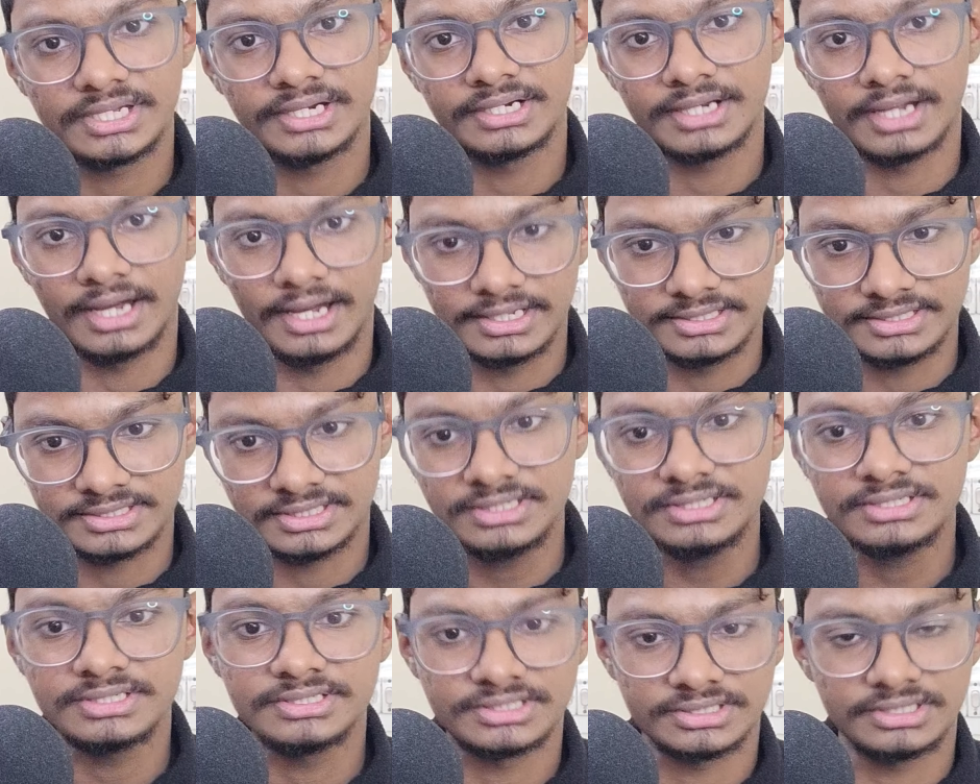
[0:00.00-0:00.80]
get asked
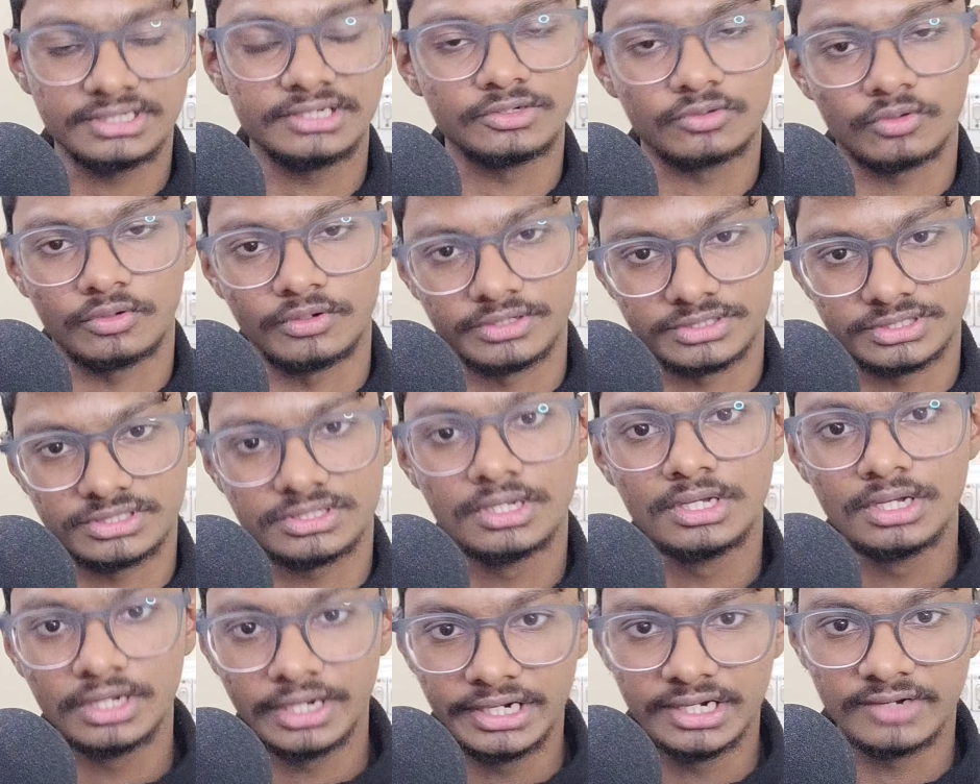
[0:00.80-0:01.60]
in digital electronics
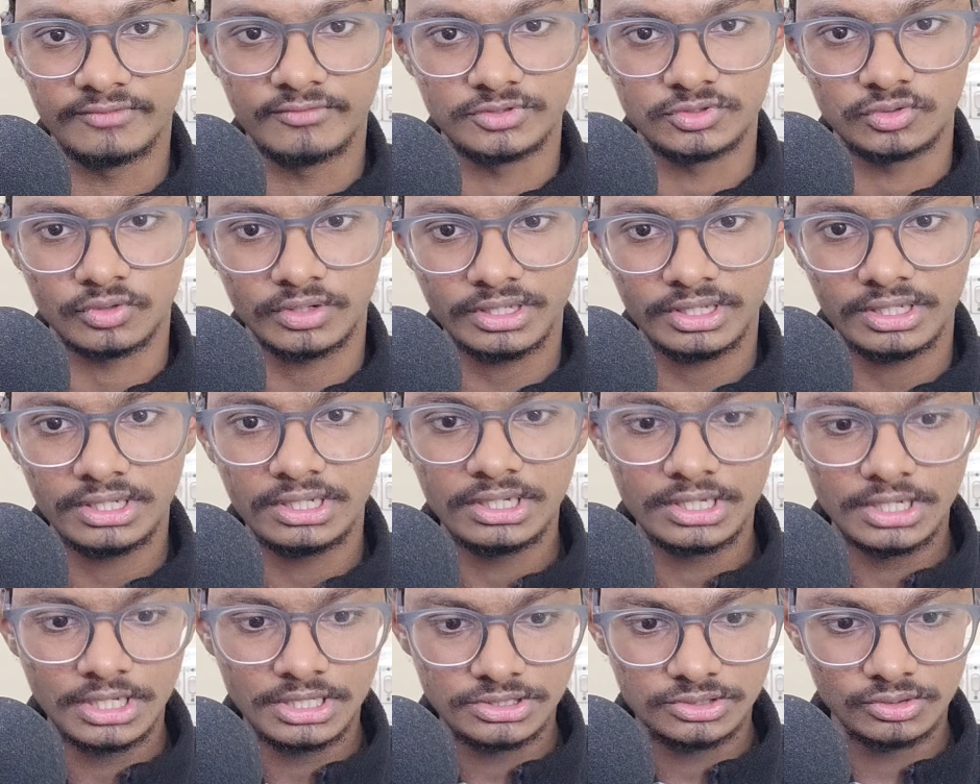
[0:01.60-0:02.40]
interviews. Okay,
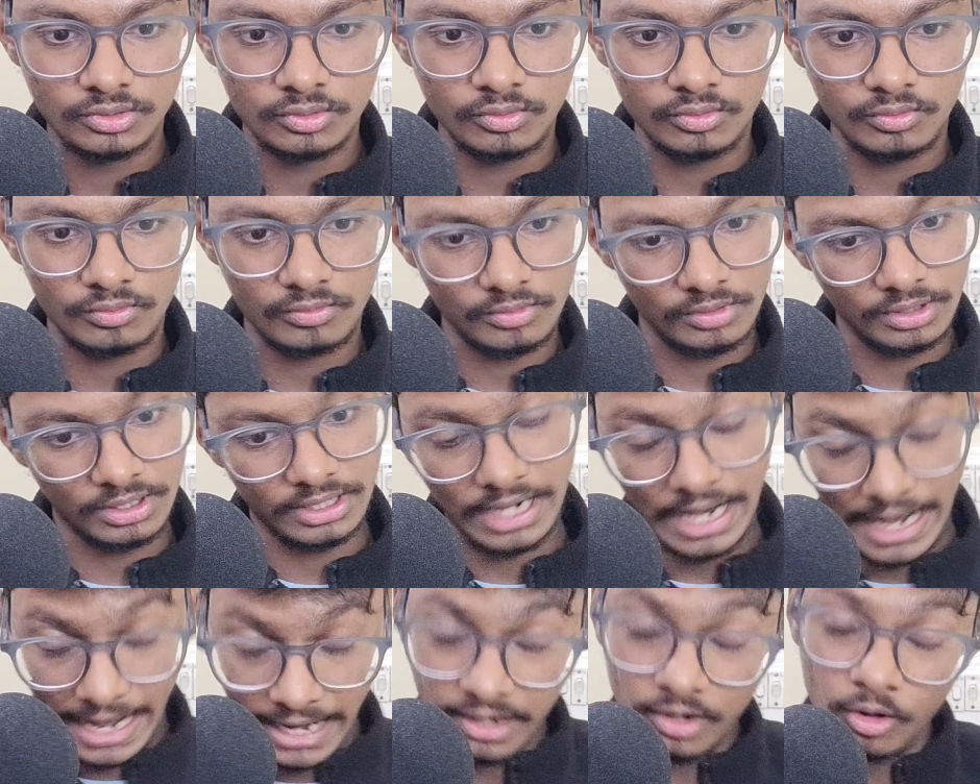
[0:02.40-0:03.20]
so
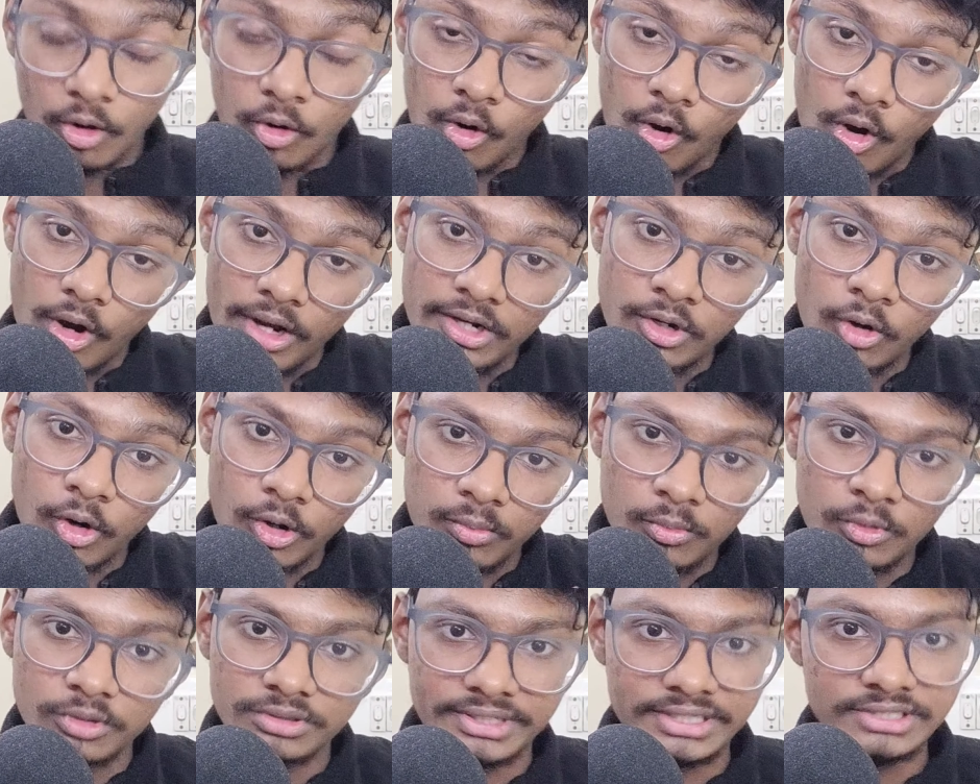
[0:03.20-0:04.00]
and a
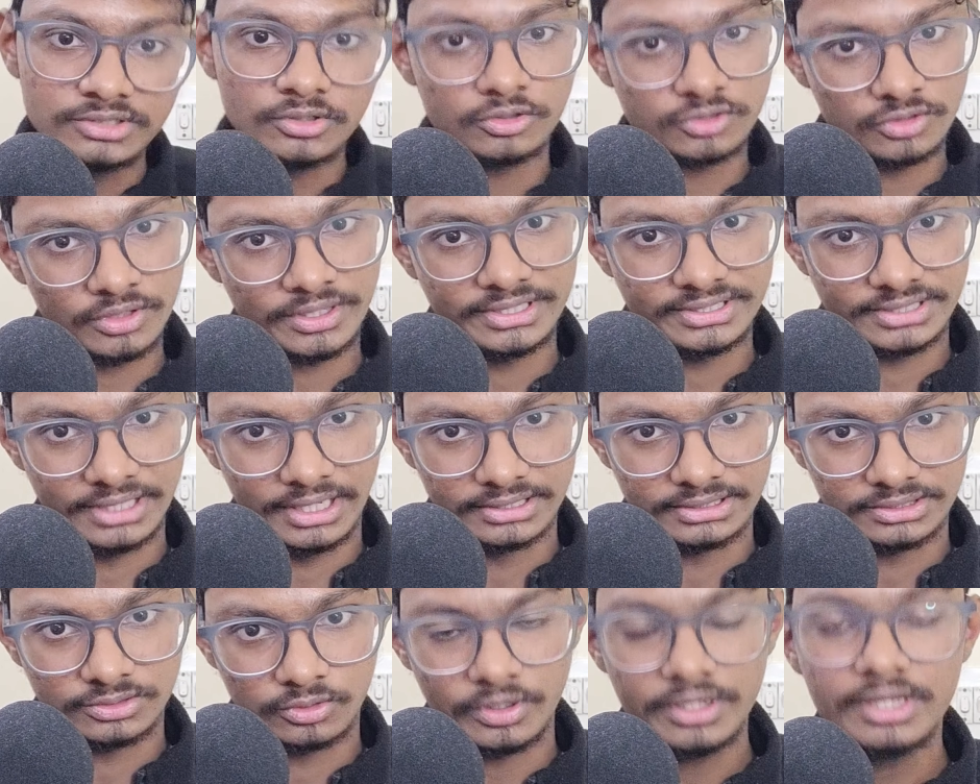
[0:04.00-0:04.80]
lot more things also get
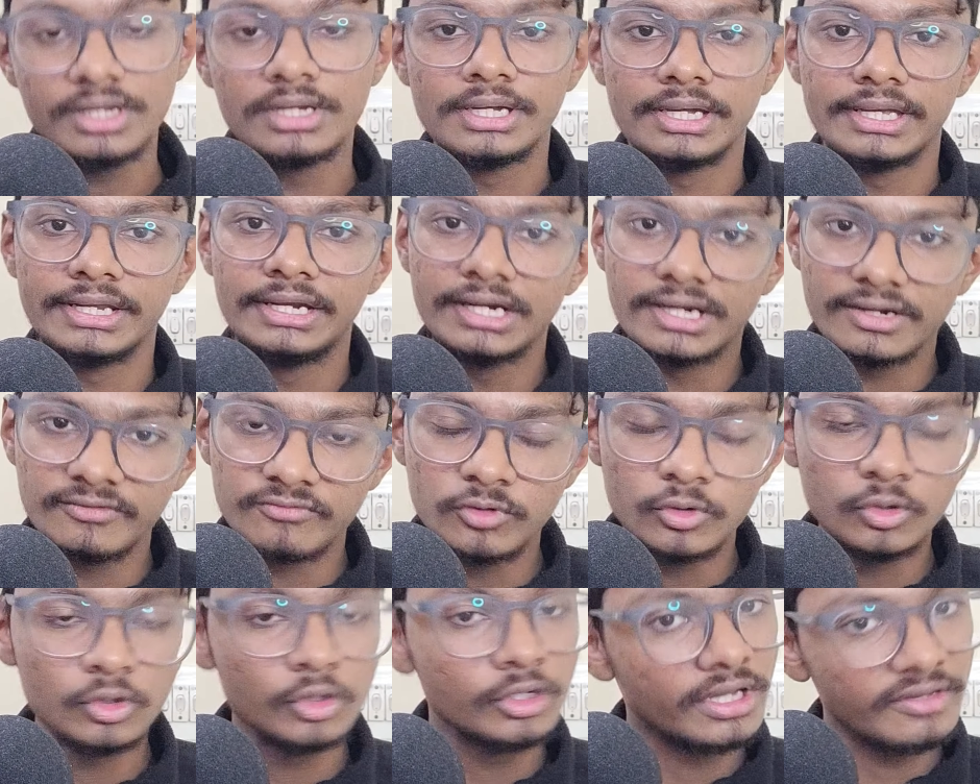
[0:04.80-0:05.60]
asked. Okay, in
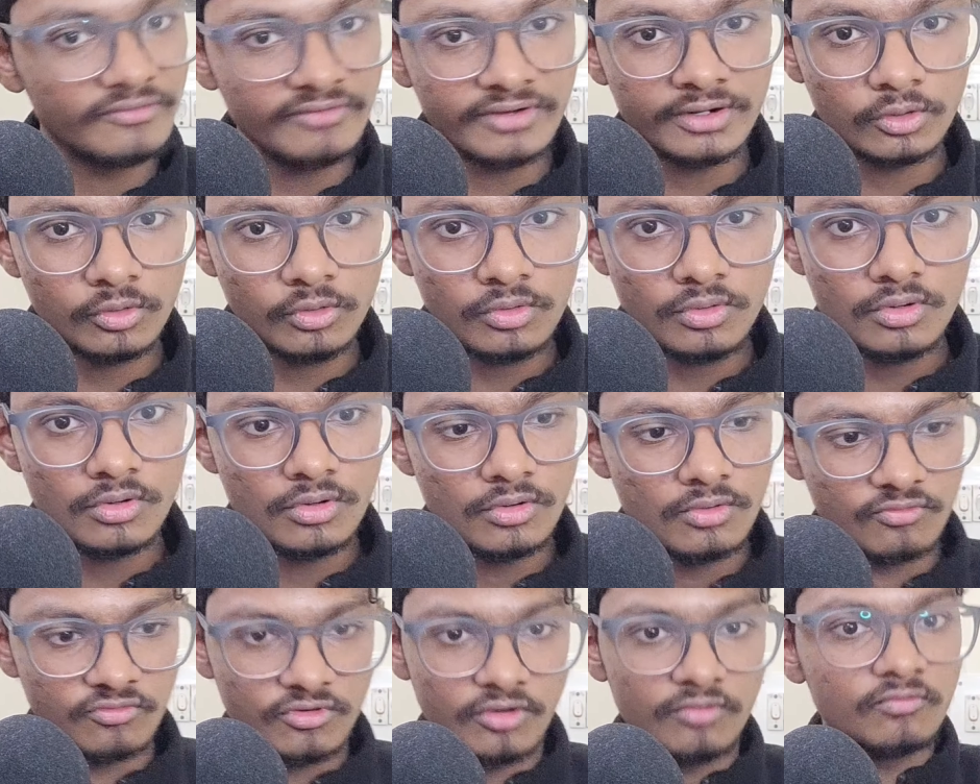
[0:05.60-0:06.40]
interview you never know
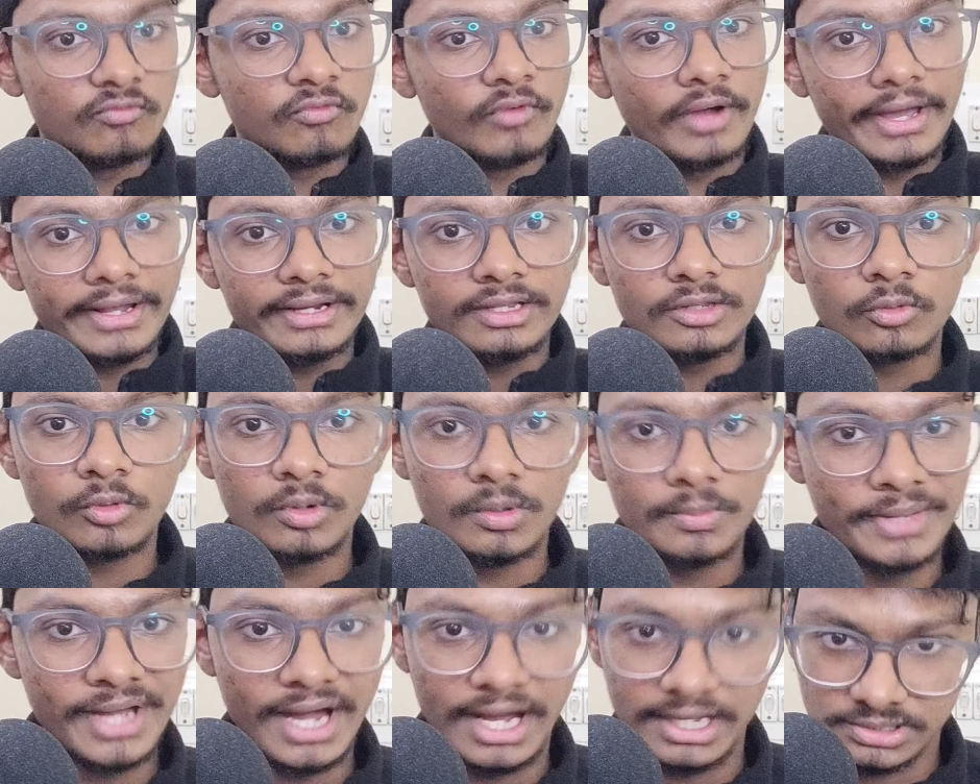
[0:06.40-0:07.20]
from where you
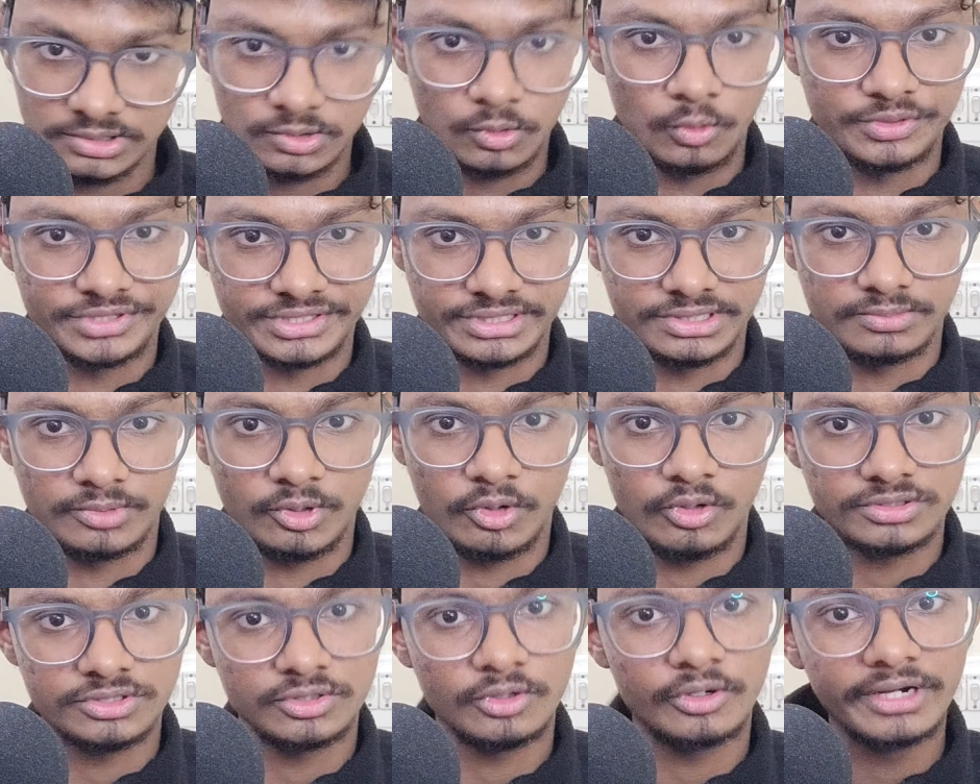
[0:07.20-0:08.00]
will be asked questions,
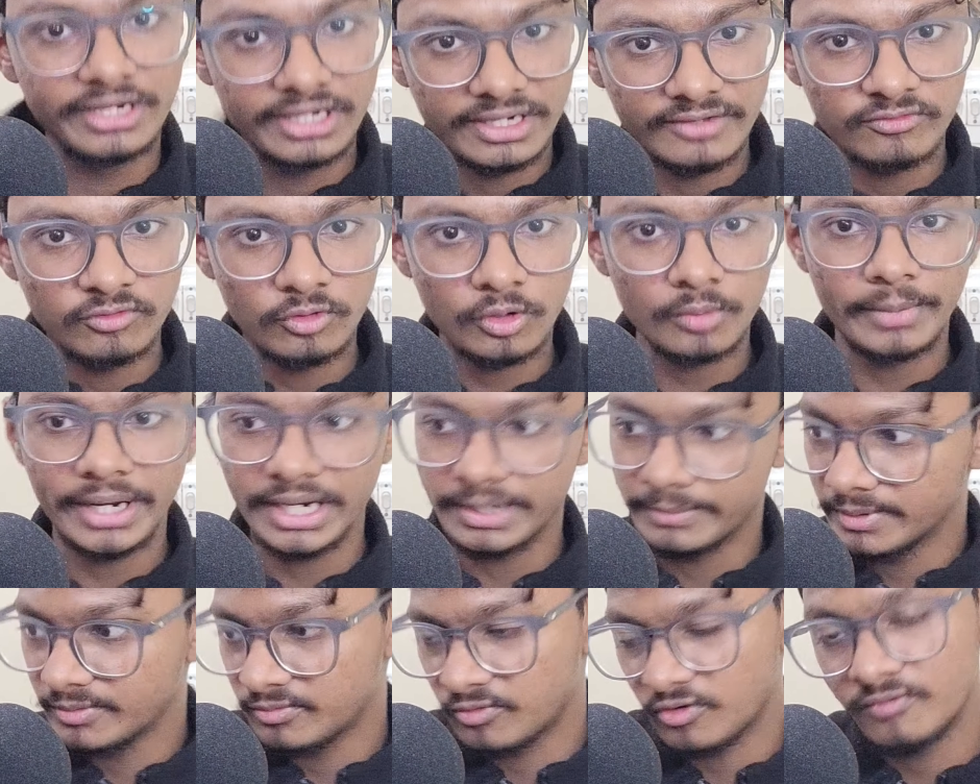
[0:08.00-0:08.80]
because your interviewer
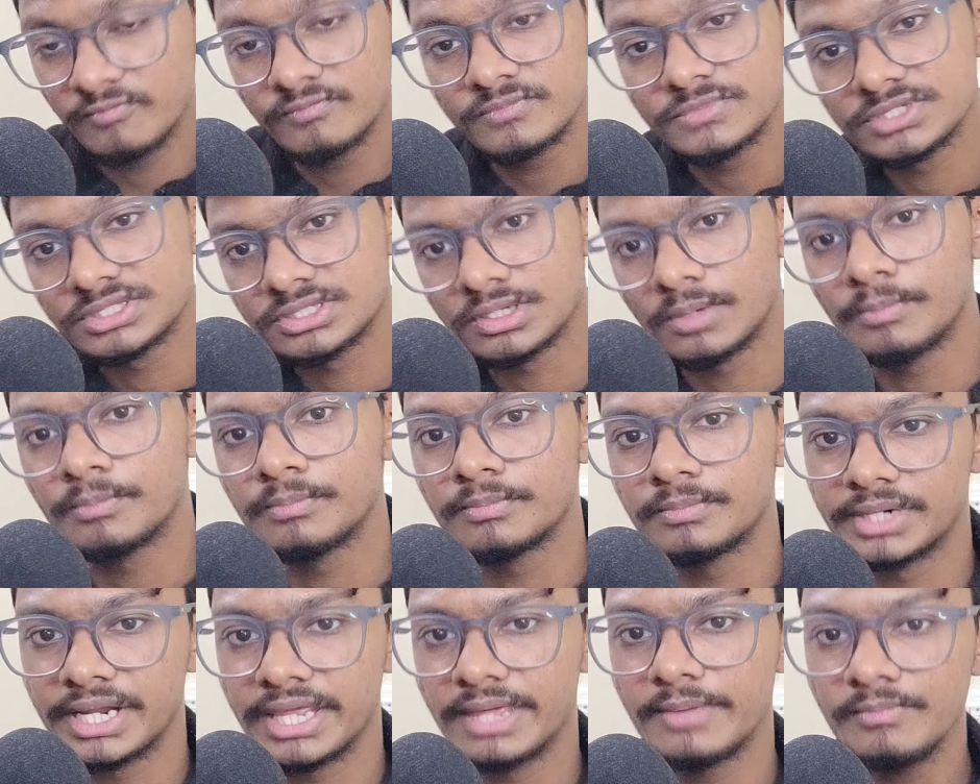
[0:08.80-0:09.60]
might be from
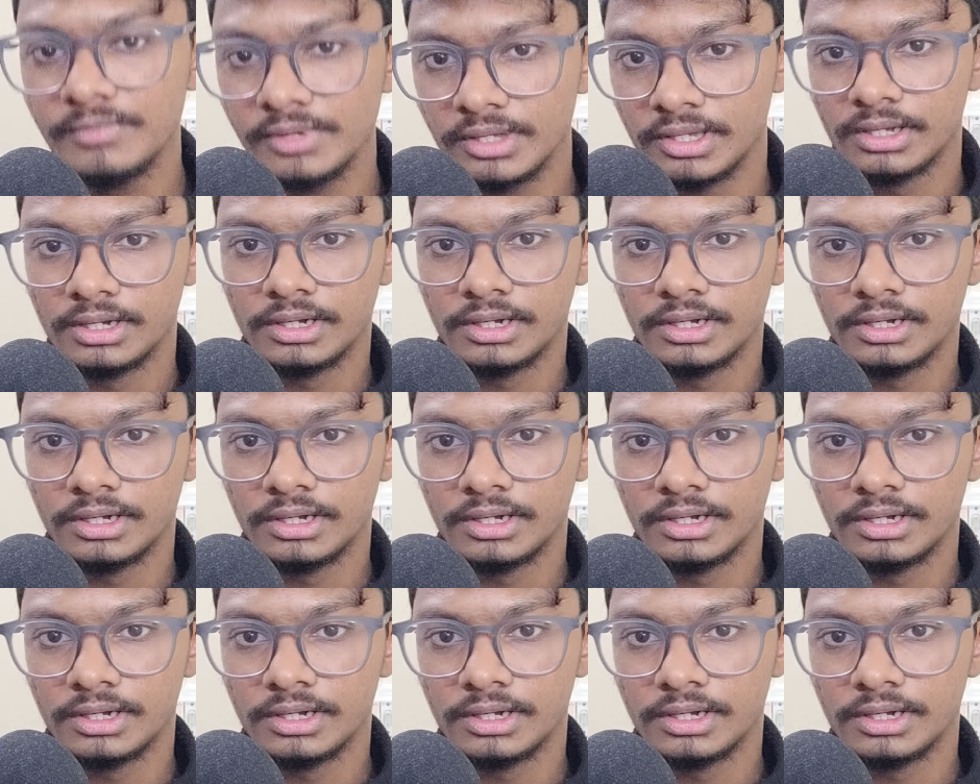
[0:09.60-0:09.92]
some team